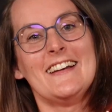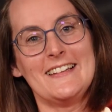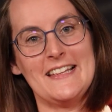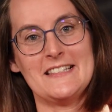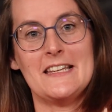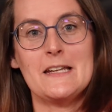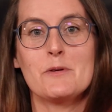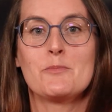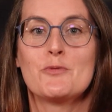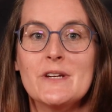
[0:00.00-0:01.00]
Let's set up
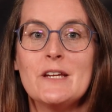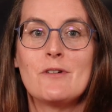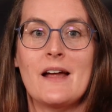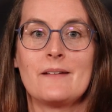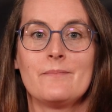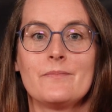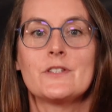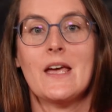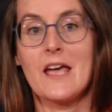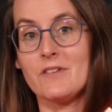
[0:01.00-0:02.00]
a pre-run,
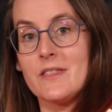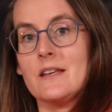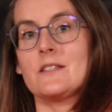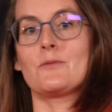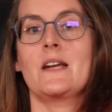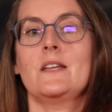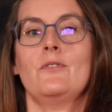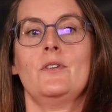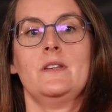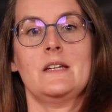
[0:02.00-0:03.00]
so everything is ready
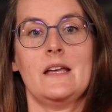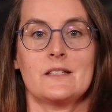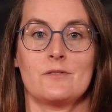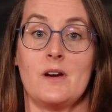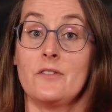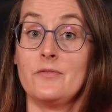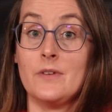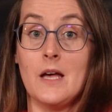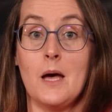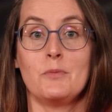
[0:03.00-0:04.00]
for the test drive
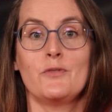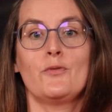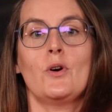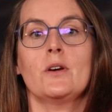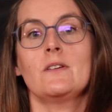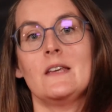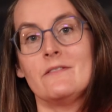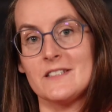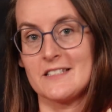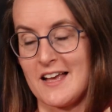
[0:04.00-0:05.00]
before you
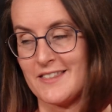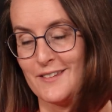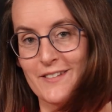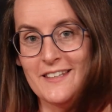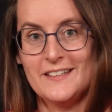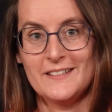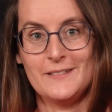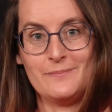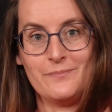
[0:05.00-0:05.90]
even start the vehicle.